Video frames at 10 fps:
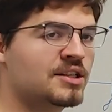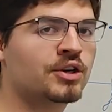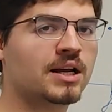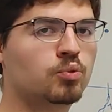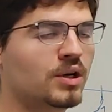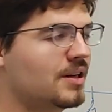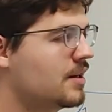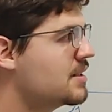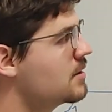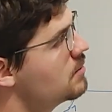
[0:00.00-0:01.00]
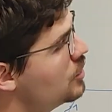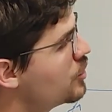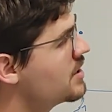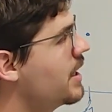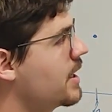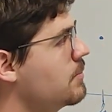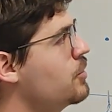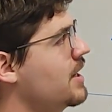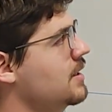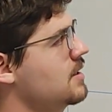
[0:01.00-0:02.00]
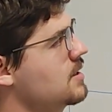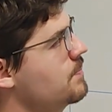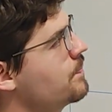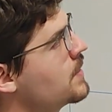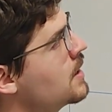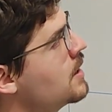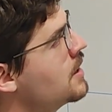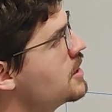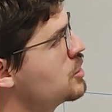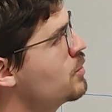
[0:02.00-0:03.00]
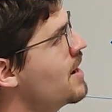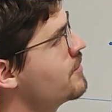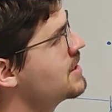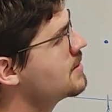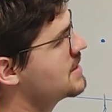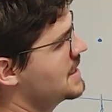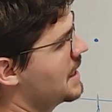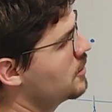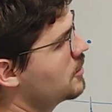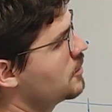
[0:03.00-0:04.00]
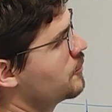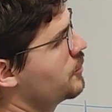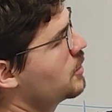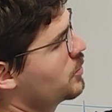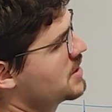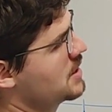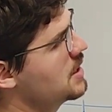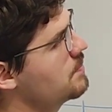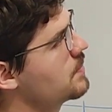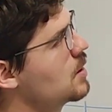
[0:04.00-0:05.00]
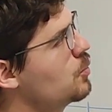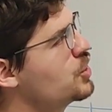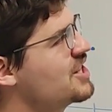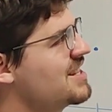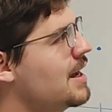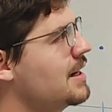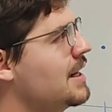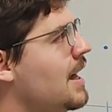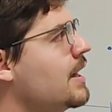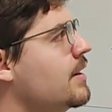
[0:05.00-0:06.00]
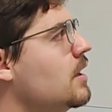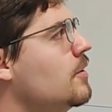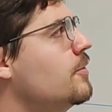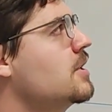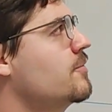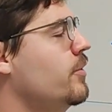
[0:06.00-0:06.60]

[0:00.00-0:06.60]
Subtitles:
look at what this looks like in practice. So we have a second frequency, which is slightly higher than the first